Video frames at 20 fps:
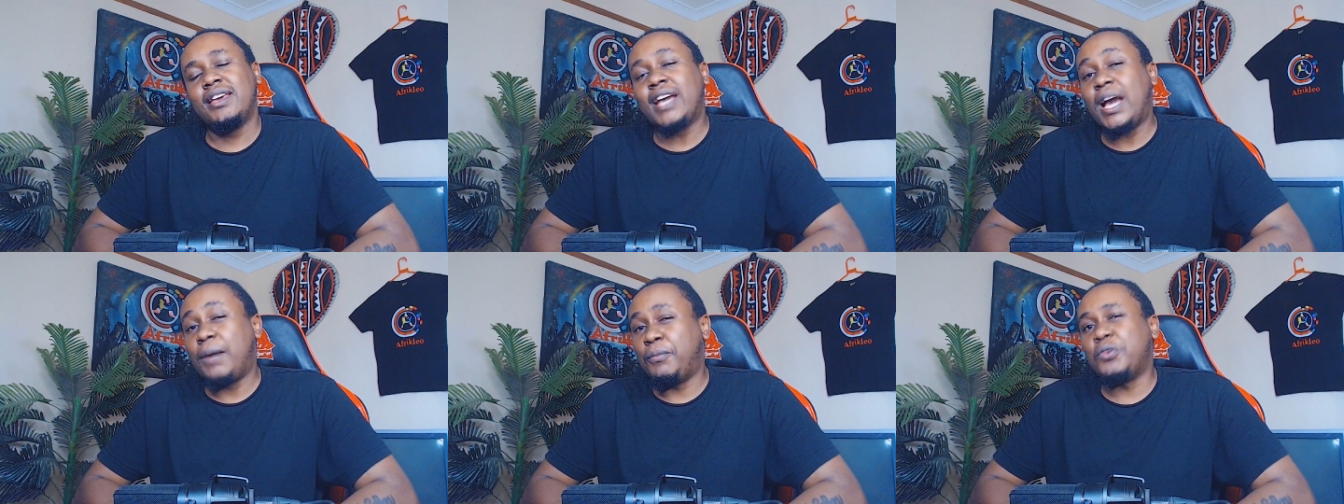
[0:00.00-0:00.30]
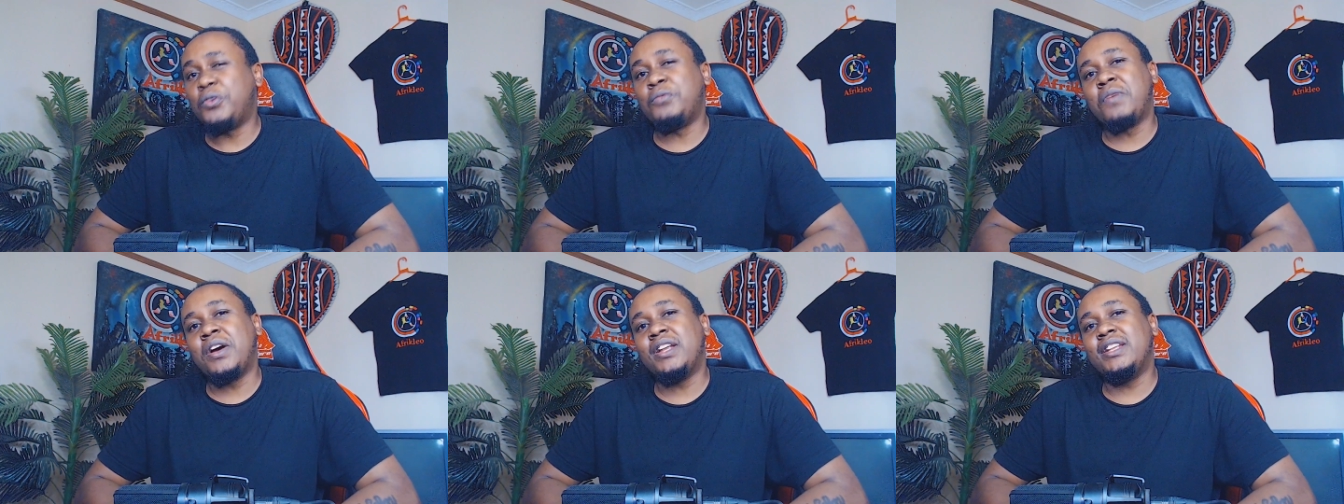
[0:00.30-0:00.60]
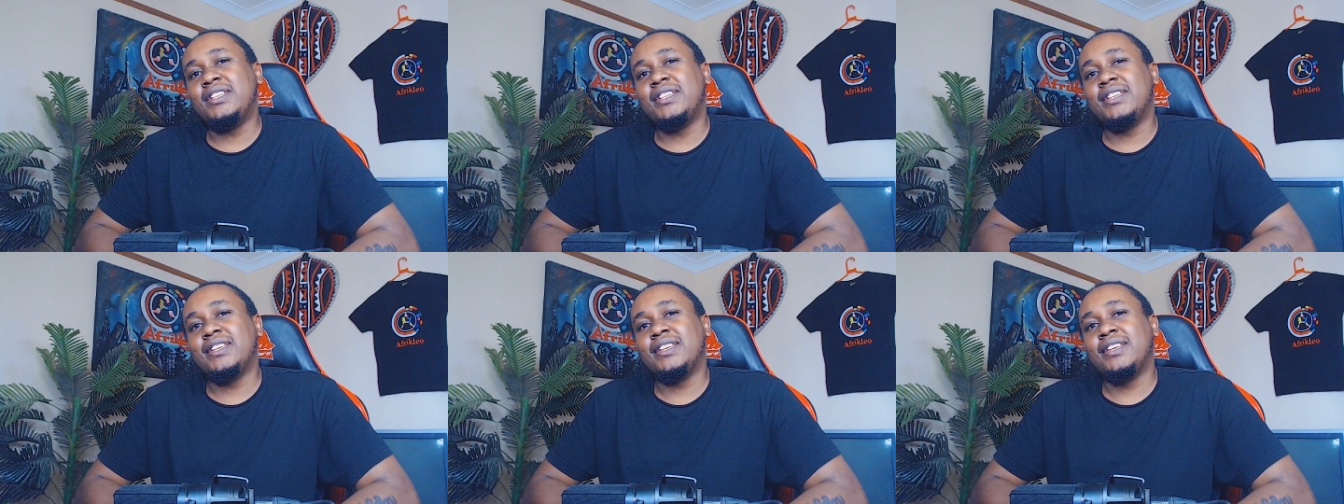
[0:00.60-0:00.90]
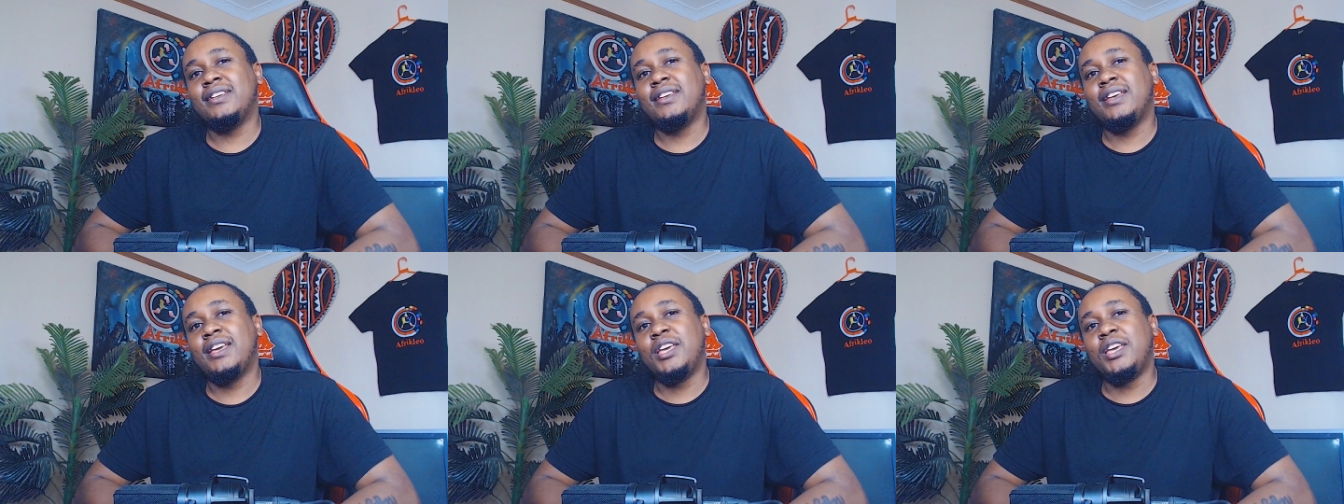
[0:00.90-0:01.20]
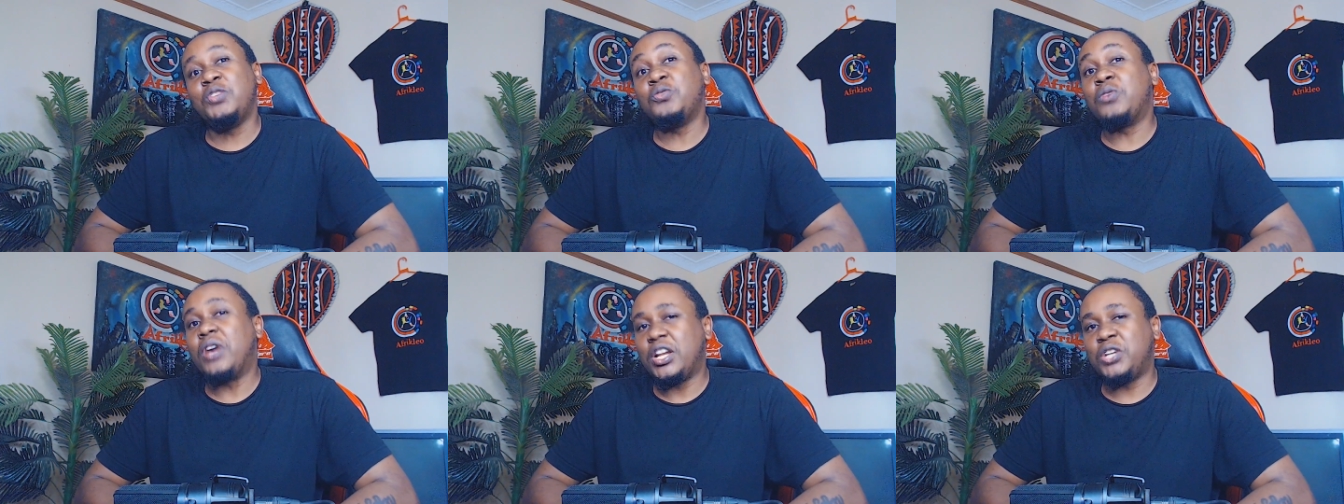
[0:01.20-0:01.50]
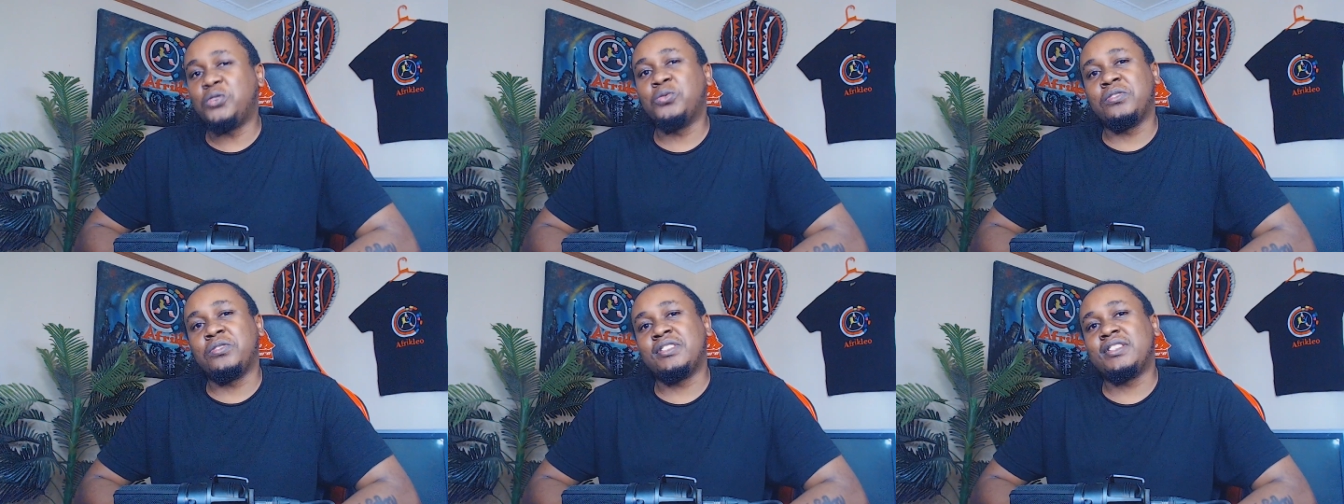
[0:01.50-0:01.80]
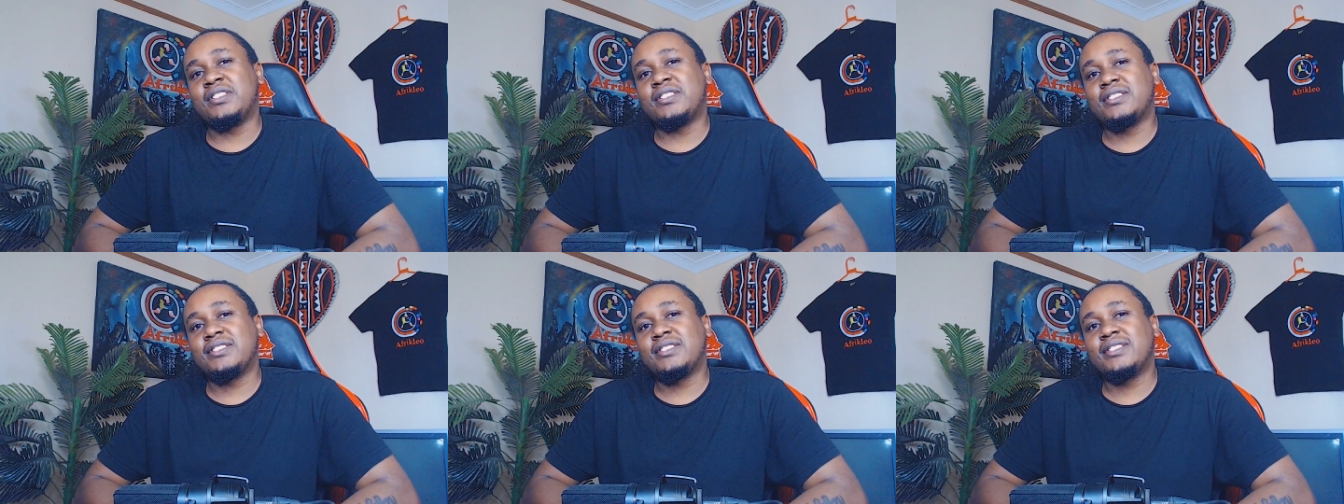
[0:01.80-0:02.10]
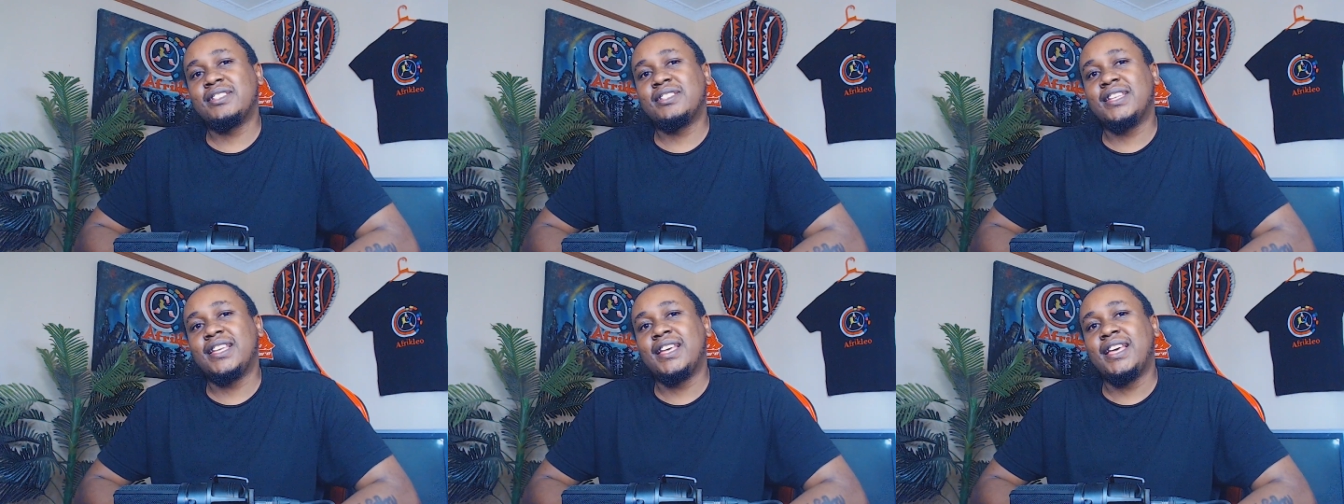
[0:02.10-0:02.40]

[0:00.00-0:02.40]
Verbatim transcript: "Come on buddy, you can do this,"